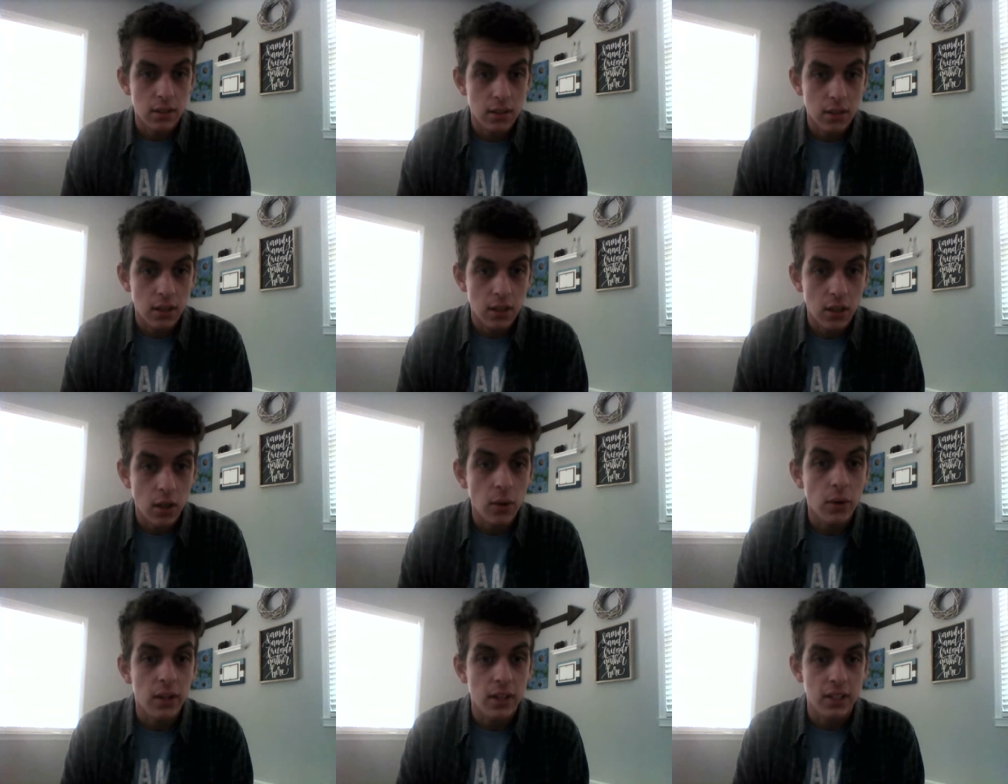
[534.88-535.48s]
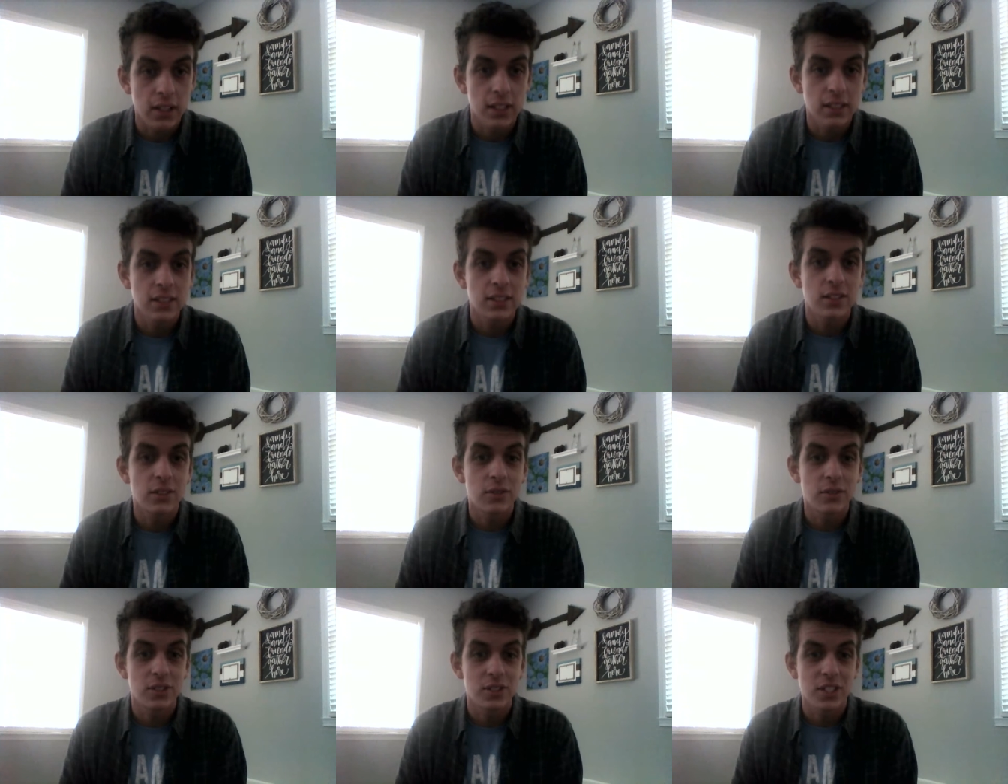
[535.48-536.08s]

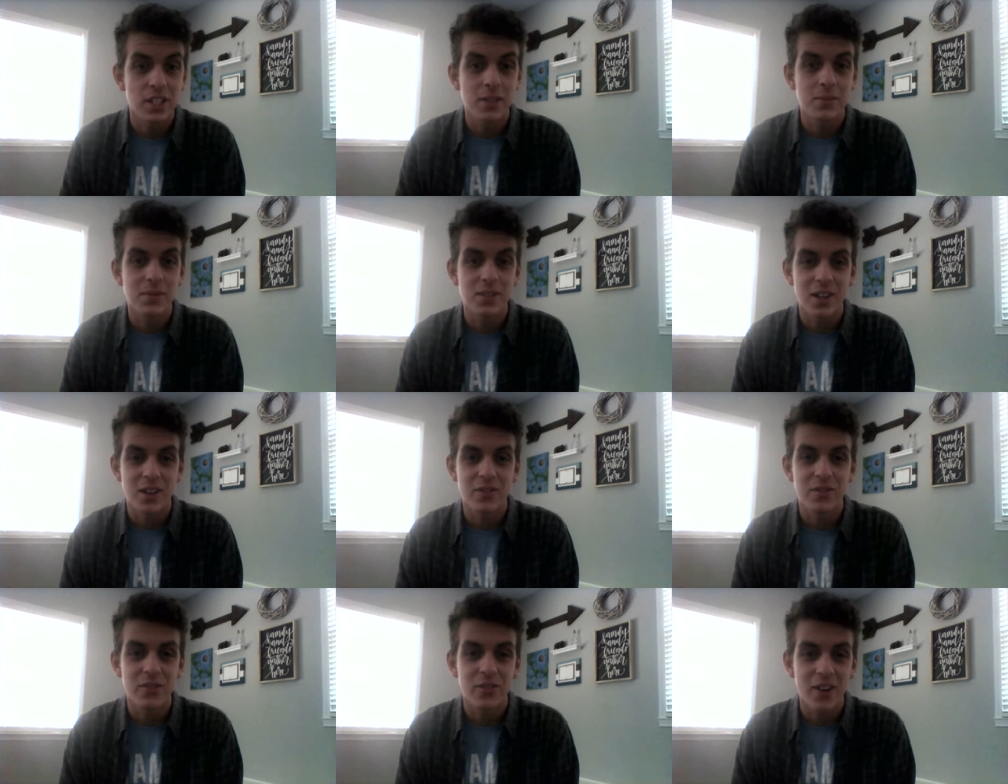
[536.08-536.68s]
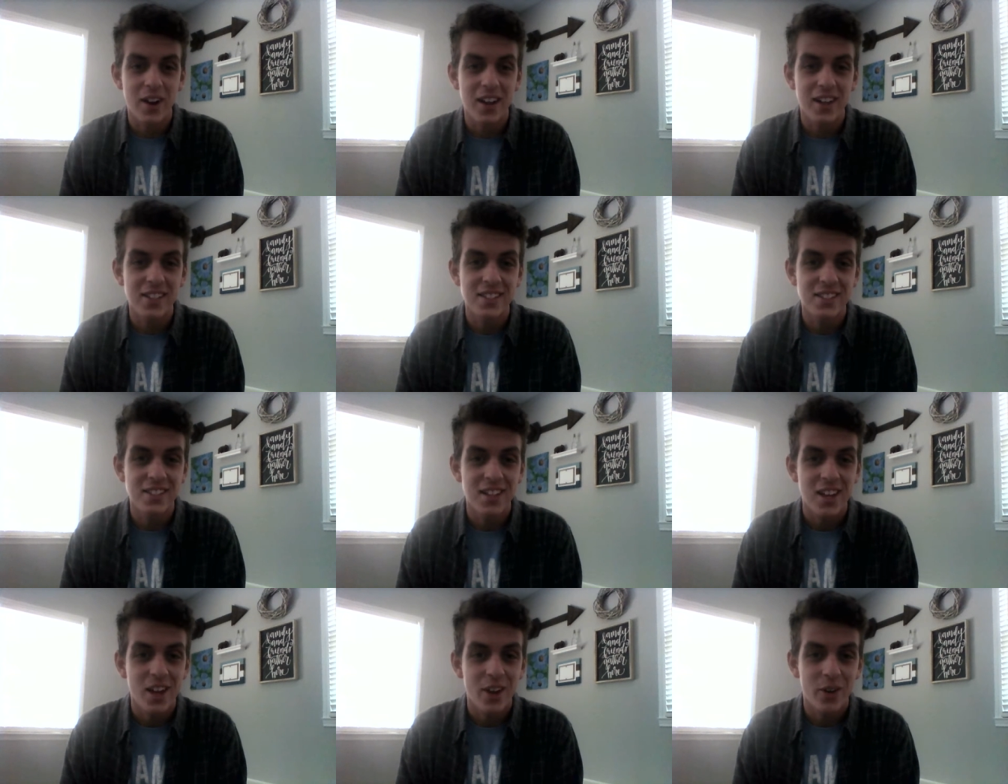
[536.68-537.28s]
colonialist regimes of
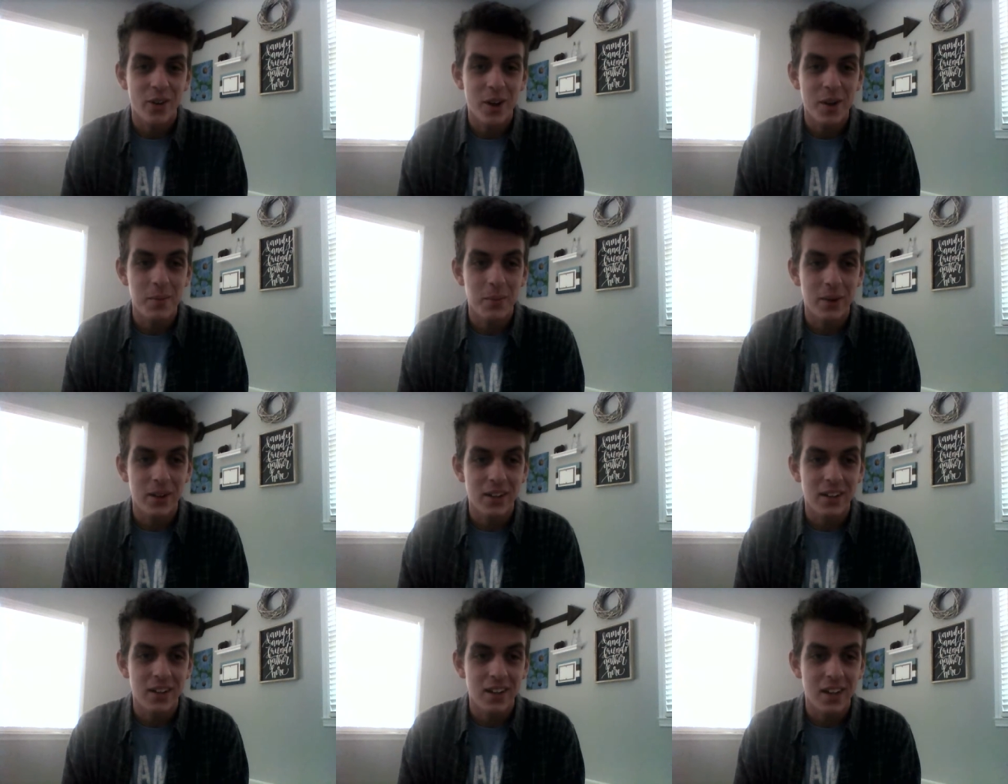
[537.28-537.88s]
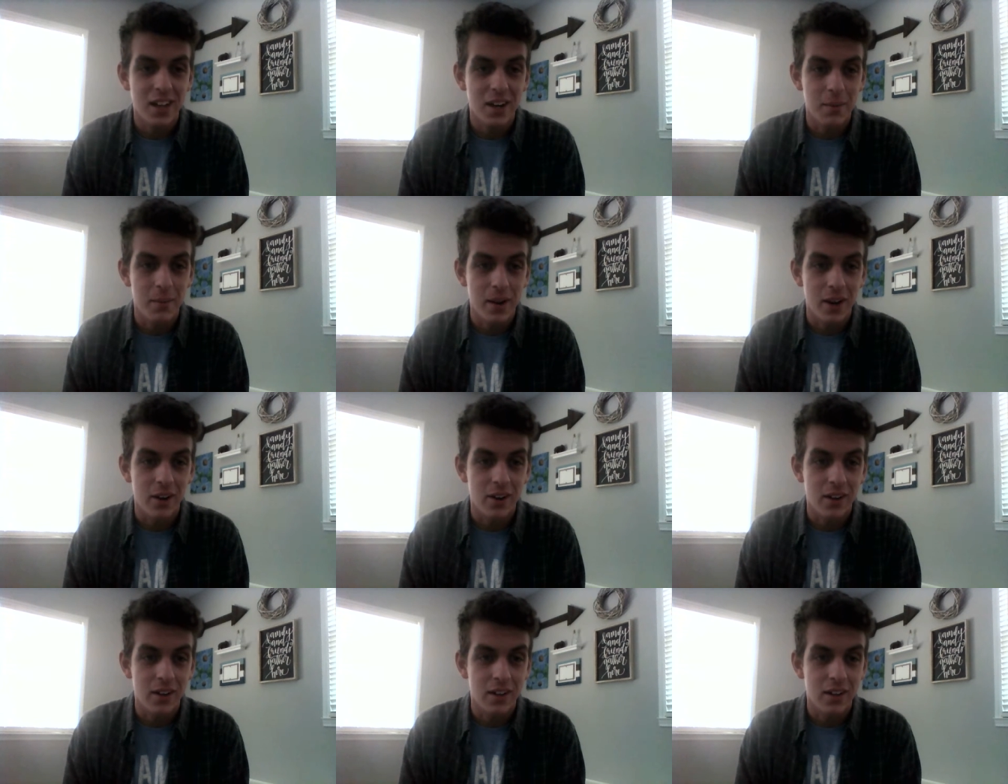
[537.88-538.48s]
France, Great Britain, and
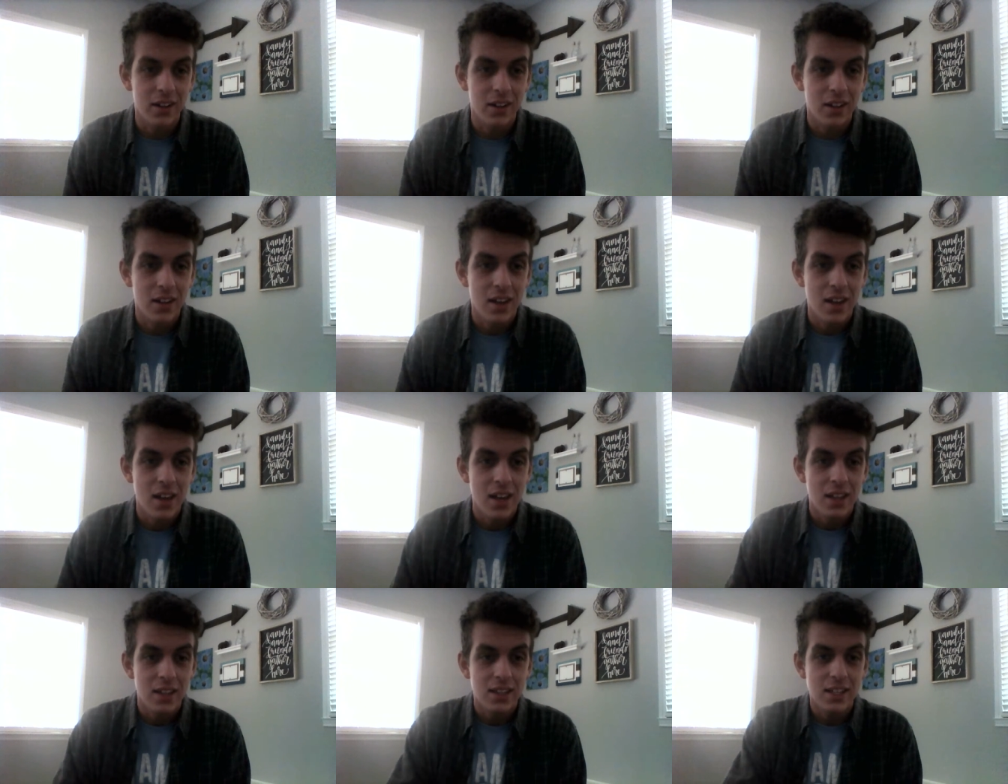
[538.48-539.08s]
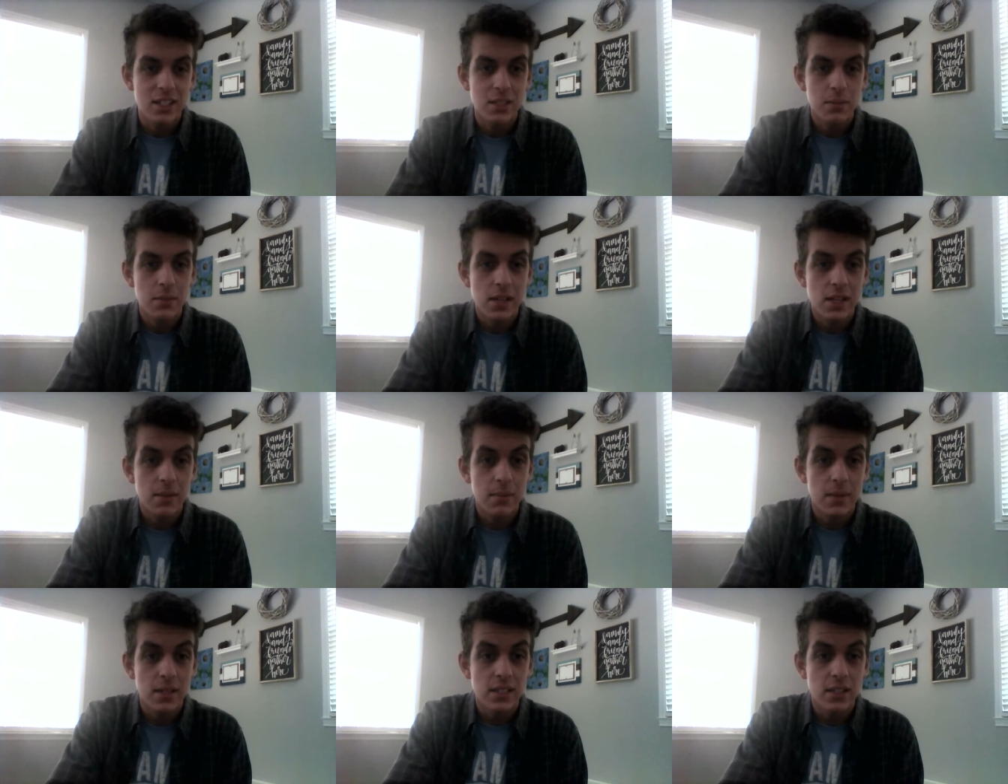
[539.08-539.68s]
America. These
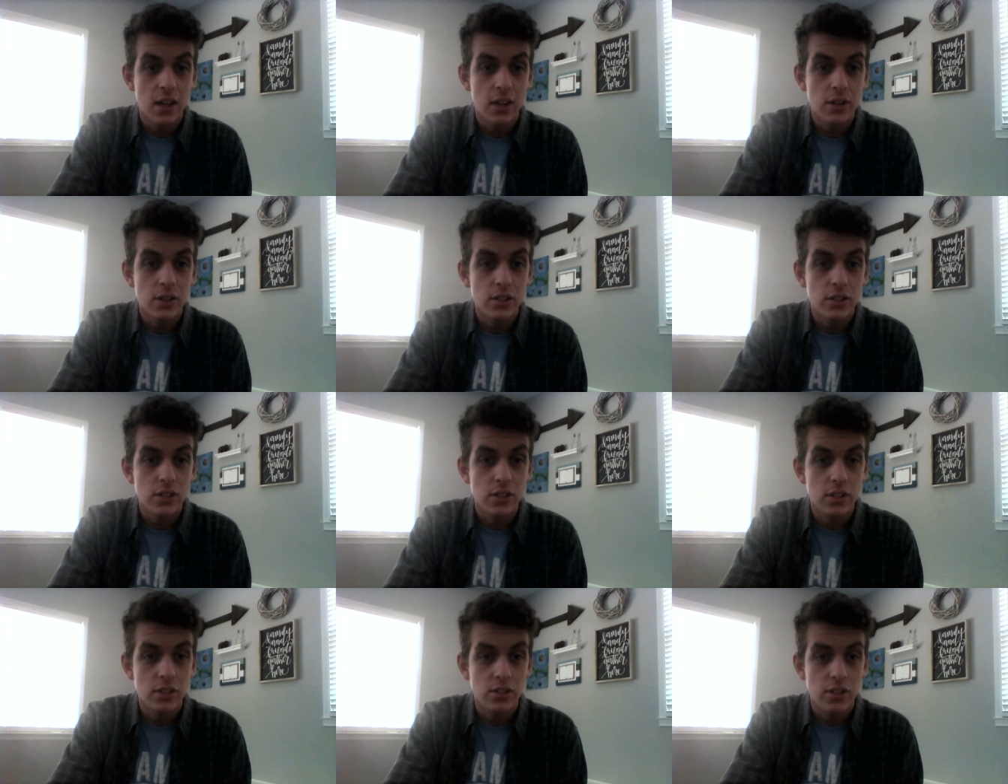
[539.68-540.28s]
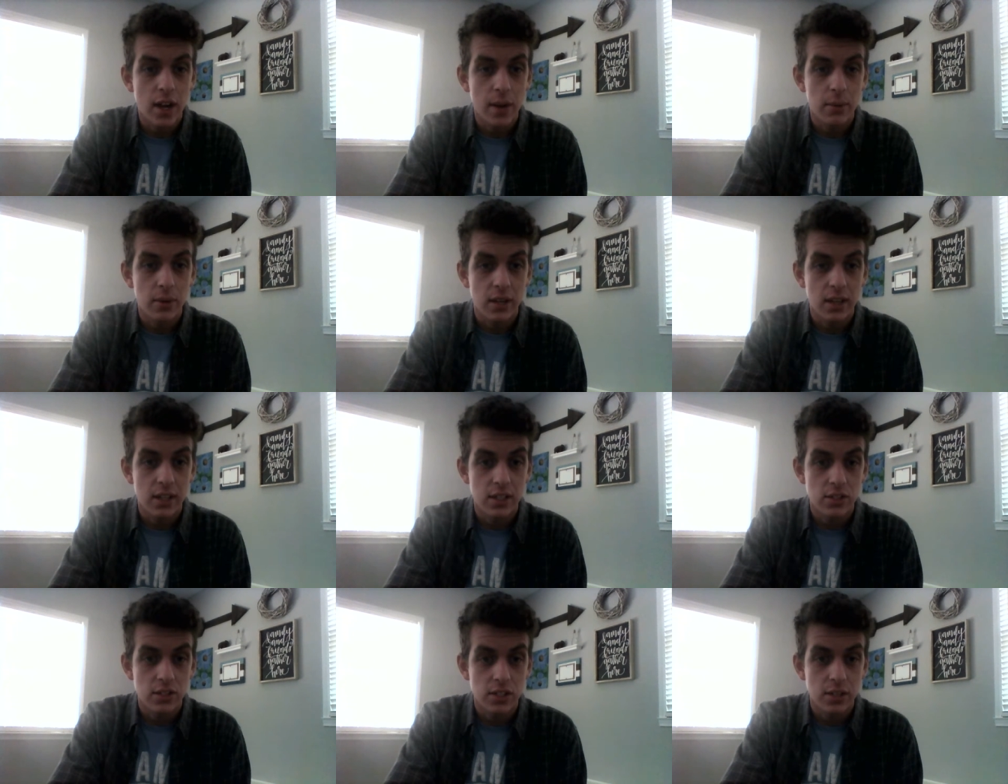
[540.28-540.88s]
men misunderstood tribal
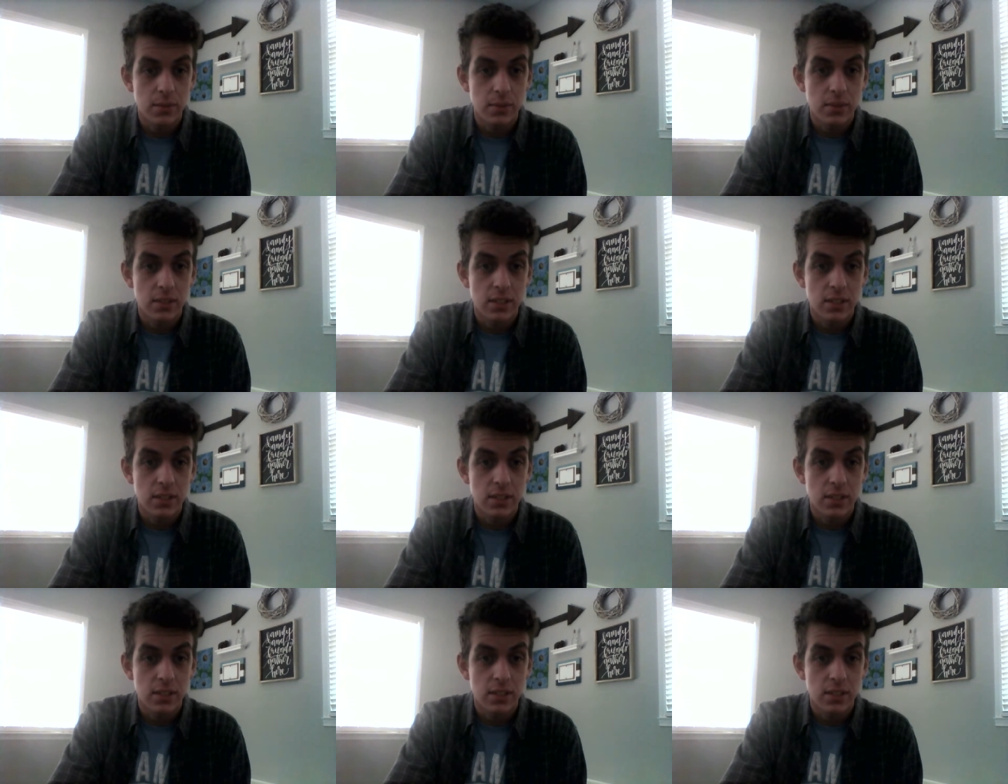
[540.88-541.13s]
kinship